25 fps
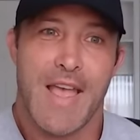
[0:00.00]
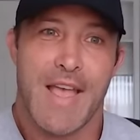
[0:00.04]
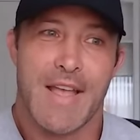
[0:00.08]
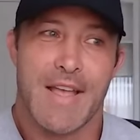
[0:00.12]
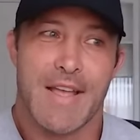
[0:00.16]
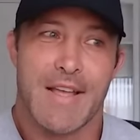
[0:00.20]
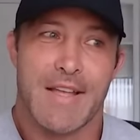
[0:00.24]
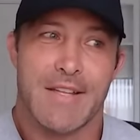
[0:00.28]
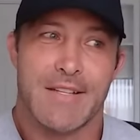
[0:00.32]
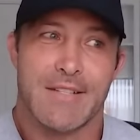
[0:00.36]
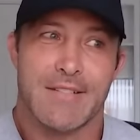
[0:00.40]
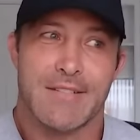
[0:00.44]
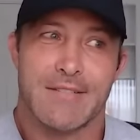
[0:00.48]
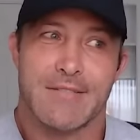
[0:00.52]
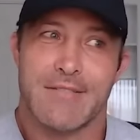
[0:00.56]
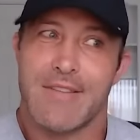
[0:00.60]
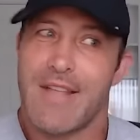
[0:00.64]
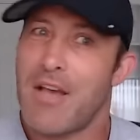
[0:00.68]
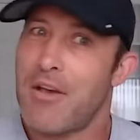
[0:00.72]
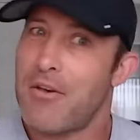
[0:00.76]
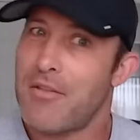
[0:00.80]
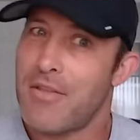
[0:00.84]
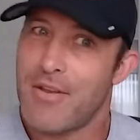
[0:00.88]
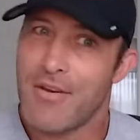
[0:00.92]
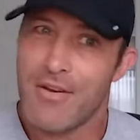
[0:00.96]
And
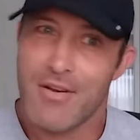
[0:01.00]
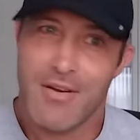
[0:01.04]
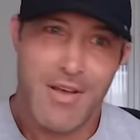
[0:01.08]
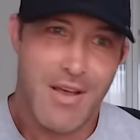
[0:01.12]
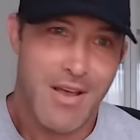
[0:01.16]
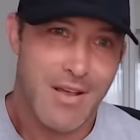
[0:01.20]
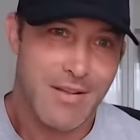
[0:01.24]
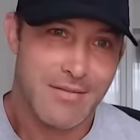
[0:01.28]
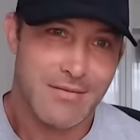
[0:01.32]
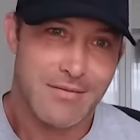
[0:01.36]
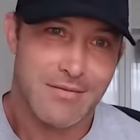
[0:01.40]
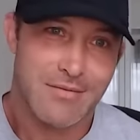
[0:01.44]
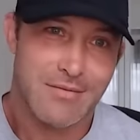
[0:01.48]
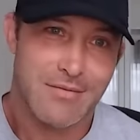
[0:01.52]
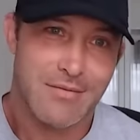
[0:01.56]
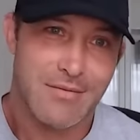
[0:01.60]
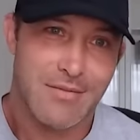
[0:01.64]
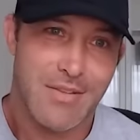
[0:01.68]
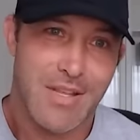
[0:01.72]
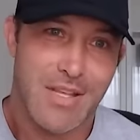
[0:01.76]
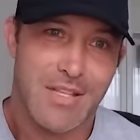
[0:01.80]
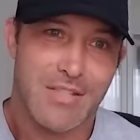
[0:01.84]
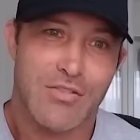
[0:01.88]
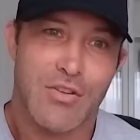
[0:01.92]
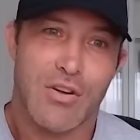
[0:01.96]
now they are not.
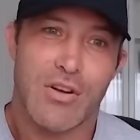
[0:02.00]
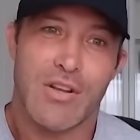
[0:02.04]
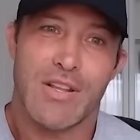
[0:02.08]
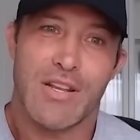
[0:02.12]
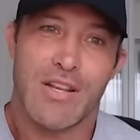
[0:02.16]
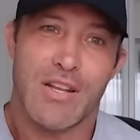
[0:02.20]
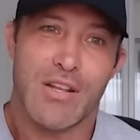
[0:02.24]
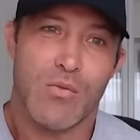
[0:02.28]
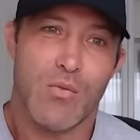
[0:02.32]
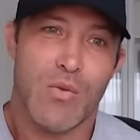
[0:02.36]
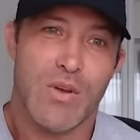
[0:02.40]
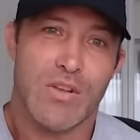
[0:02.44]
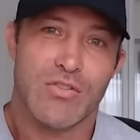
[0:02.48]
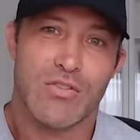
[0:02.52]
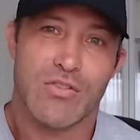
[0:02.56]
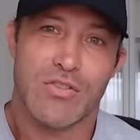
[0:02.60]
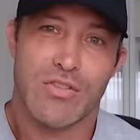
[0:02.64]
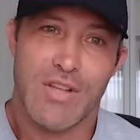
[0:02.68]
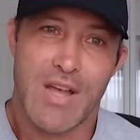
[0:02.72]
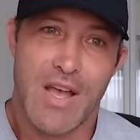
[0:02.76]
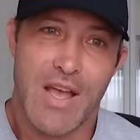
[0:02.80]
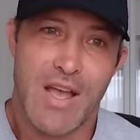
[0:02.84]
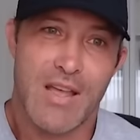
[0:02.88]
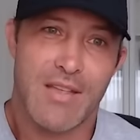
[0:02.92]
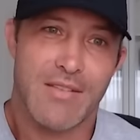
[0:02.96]
They started eating a Western
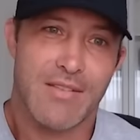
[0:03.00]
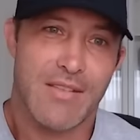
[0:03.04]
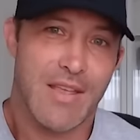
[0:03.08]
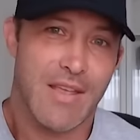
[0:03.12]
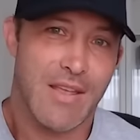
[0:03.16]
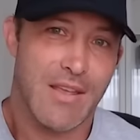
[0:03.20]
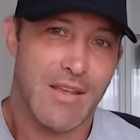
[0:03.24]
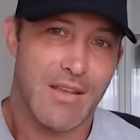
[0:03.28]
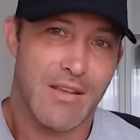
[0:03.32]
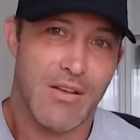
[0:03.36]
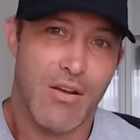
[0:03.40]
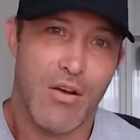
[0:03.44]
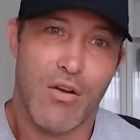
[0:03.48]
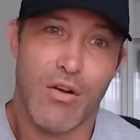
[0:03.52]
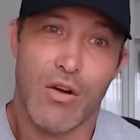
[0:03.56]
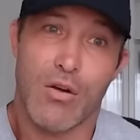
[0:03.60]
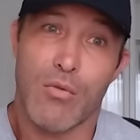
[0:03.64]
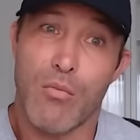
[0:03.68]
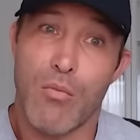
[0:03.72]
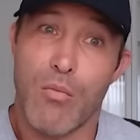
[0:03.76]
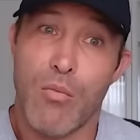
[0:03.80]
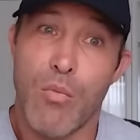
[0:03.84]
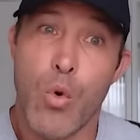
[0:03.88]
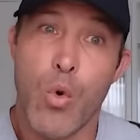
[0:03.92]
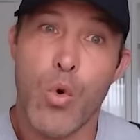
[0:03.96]
diet. They are
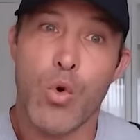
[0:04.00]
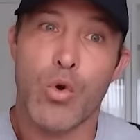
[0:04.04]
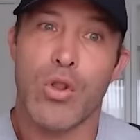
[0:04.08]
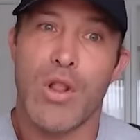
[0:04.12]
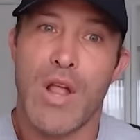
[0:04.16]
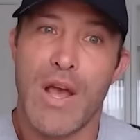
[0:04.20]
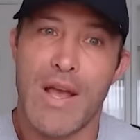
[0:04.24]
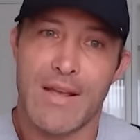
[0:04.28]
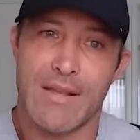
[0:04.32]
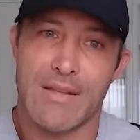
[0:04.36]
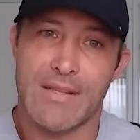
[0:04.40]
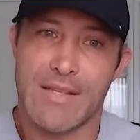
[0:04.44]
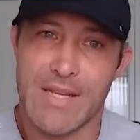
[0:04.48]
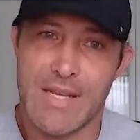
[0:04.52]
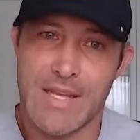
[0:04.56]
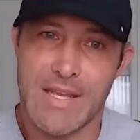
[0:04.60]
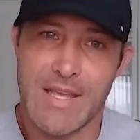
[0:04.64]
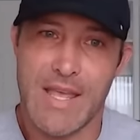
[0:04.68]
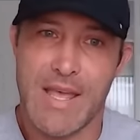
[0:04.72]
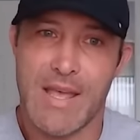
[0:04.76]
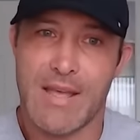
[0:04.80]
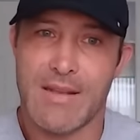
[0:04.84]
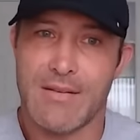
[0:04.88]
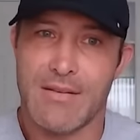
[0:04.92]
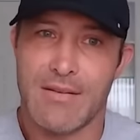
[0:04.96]
more likely to
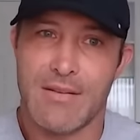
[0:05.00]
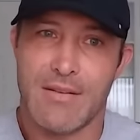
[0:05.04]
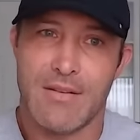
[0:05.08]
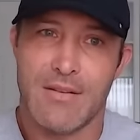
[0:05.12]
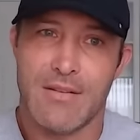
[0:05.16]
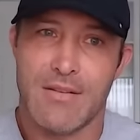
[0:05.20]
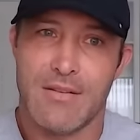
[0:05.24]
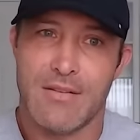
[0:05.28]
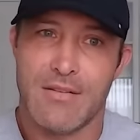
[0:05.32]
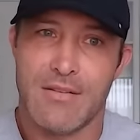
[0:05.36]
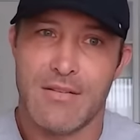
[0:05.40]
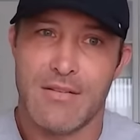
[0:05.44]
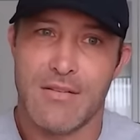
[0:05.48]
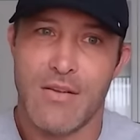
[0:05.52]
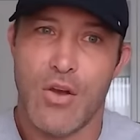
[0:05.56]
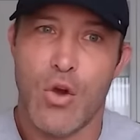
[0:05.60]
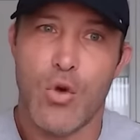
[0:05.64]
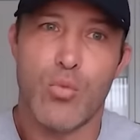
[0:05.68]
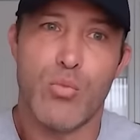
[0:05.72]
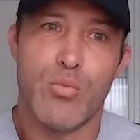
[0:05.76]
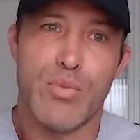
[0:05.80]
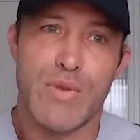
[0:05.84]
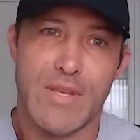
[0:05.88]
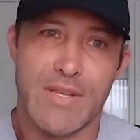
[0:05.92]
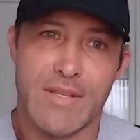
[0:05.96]
get
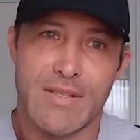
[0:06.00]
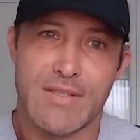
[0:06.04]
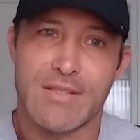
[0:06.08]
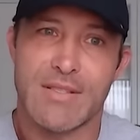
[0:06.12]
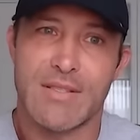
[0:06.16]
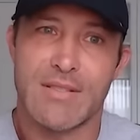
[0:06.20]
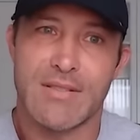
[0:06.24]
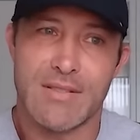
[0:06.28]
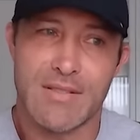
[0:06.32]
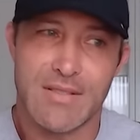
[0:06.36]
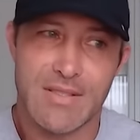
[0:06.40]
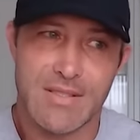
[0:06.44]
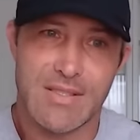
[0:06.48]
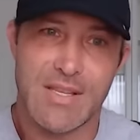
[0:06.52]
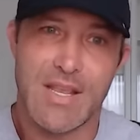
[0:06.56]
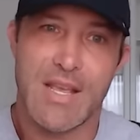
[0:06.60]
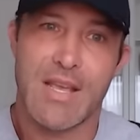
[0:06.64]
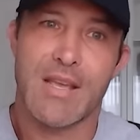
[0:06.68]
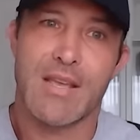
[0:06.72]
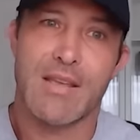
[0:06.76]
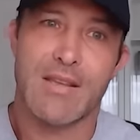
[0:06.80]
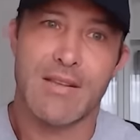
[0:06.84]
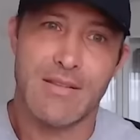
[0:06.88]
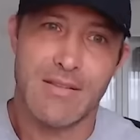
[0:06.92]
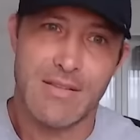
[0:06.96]
obese and
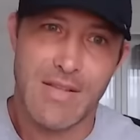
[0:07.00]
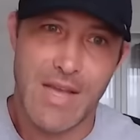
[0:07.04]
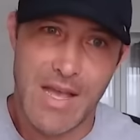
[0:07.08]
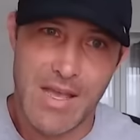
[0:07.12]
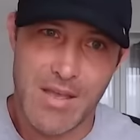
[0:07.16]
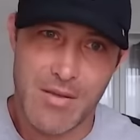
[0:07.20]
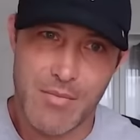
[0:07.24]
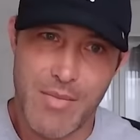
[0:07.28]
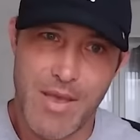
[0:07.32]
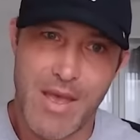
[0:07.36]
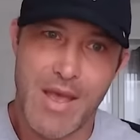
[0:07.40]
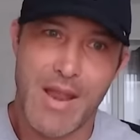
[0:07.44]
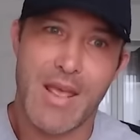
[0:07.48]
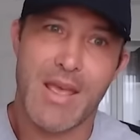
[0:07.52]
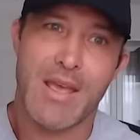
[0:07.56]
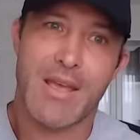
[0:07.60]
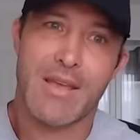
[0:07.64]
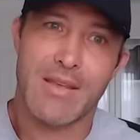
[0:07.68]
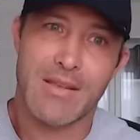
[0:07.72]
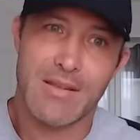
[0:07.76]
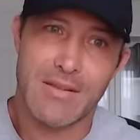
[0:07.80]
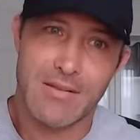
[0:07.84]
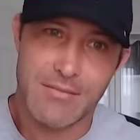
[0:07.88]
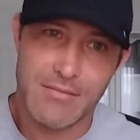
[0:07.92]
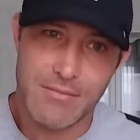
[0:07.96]
sick and
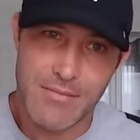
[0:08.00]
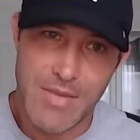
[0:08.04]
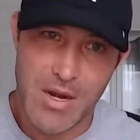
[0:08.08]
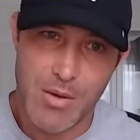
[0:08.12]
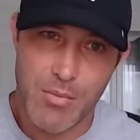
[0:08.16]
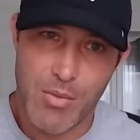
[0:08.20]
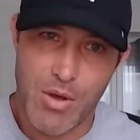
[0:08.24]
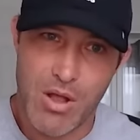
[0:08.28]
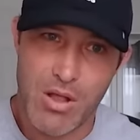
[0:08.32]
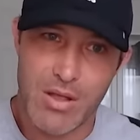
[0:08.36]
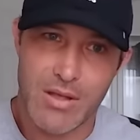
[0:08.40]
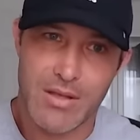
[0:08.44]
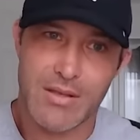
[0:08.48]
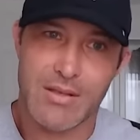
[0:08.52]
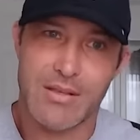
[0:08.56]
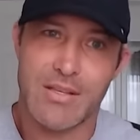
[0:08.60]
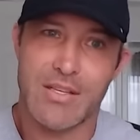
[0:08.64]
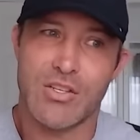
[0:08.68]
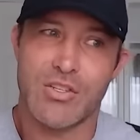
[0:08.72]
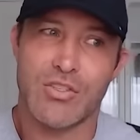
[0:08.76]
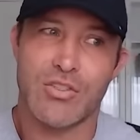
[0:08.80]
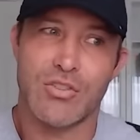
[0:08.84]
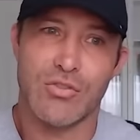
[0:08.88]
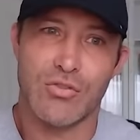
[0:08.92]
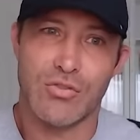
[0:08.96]
diabetic and metabolic
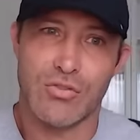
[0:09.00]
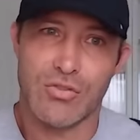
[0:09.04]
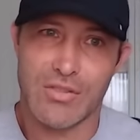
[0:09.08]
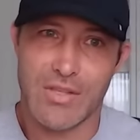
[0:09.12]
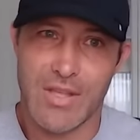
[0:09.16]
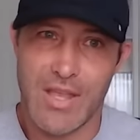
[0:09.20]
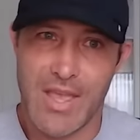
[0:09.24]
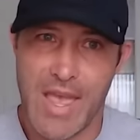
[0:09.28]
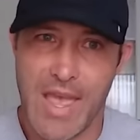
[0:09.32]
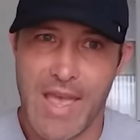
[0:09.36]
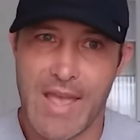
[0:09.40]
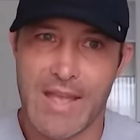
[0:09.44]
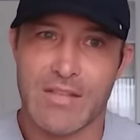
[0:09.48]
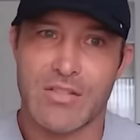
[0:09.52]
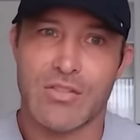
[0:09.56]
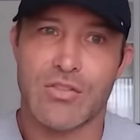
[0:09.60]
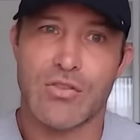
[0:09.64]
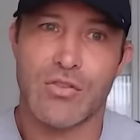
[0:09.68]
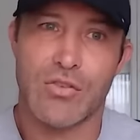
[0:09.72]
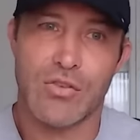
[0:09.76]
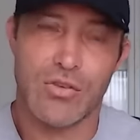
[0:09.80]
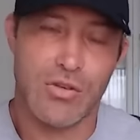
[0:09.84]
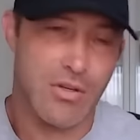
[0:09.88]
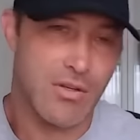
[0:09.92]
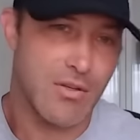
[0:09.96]
issues and
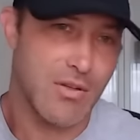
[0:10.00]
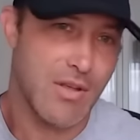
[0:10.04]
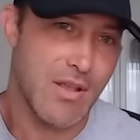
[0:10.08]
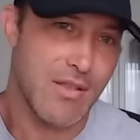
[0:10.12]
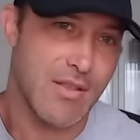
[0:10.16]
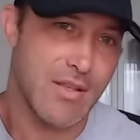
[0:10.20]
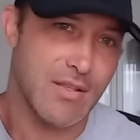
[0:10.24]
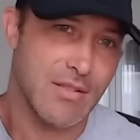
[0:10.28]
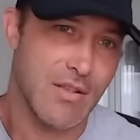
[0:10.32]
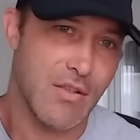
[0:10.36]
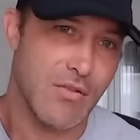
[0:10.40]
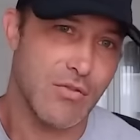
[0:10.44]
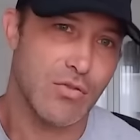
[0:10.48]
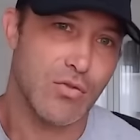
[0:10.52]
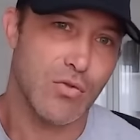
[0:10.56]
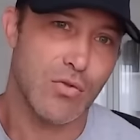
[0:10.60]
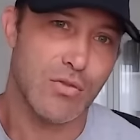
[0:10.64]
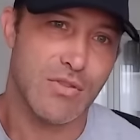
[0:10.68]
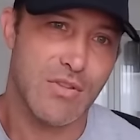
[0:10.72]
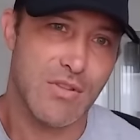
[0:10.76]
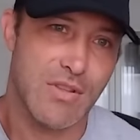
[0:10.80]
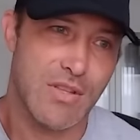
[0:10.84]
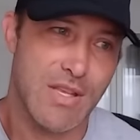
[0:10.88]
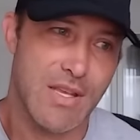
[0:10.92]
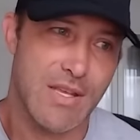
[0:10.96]
cancer and these other
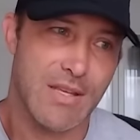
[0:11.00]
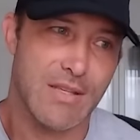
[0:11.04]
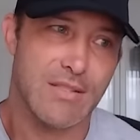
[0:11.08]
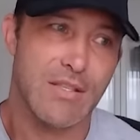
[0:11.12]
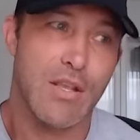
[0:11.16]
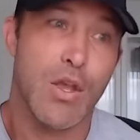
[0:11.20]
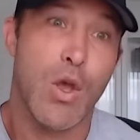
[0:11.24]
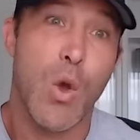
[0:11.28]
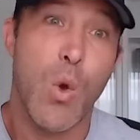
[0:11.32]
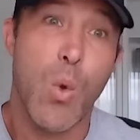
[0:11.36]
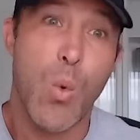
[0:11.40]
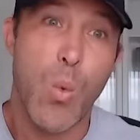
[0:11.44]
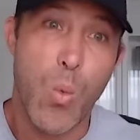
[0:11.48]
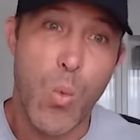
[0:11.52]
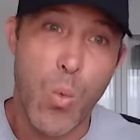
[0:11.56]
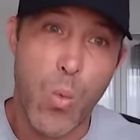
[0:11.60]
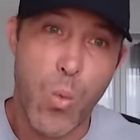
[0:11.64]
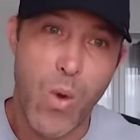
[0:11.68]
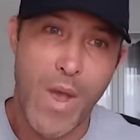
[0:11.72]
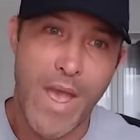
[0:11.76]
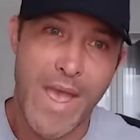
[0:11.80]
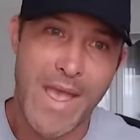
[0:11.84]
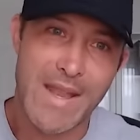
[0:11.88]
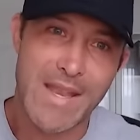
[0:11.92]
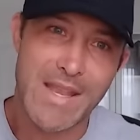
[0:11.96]
sorts of things
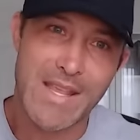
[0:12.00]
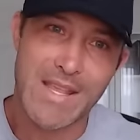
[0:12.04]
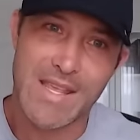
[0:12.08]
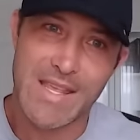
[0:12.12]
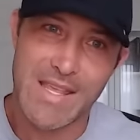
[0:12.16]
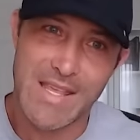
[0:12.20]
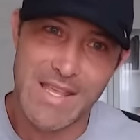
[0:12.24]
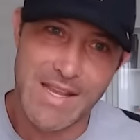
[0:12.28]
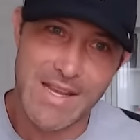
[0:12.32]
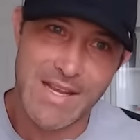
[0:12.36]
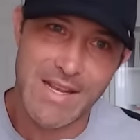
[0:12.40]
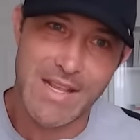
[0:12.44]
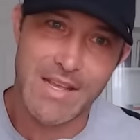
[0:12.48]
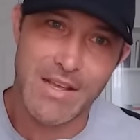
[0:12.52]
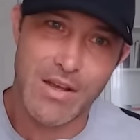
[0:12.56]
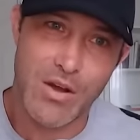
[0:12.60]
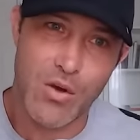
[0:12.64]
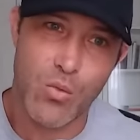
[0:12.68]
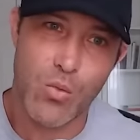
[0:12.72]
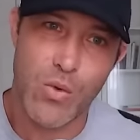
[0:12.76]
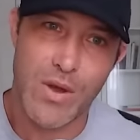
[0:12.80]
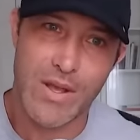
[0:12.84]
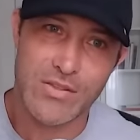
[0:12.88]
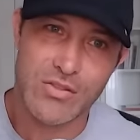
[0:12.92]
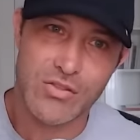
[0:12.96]
when eating
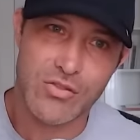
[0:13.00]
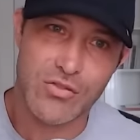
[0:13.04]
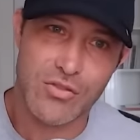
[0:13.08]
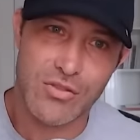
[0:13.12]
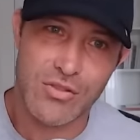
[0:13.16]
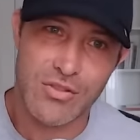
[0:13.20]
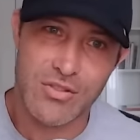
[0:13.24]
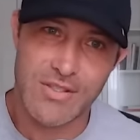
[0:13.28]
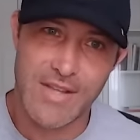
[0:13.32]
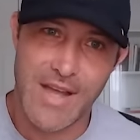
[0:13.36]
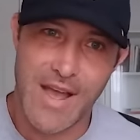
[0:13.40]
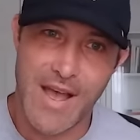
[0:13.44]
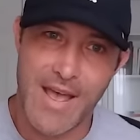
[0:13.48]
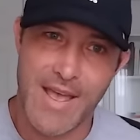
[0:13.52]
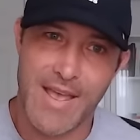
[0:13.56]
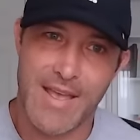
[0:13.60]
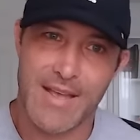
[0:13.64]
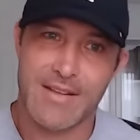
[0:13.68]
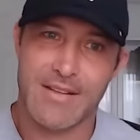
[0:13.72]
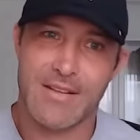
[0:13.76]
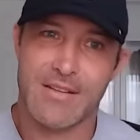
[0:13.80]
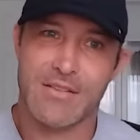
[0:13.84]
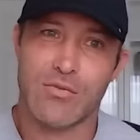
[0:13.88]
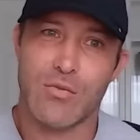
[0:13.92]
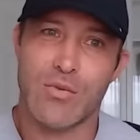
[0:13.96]
a Western
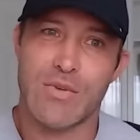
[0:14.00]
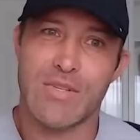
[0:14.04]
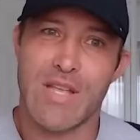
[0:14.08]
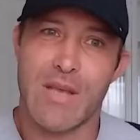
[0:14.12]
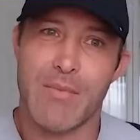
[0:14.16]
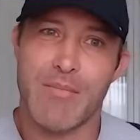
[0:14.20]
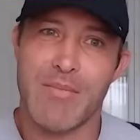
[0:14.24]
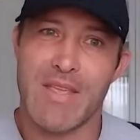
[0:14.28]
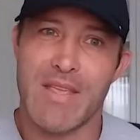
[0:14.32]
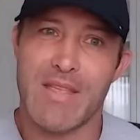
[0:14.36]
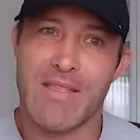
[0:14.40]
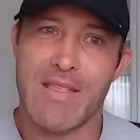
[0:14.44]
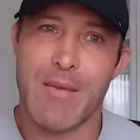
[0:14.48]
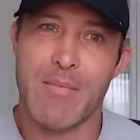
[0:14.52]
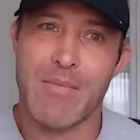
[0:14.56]
diet. So what does that mean?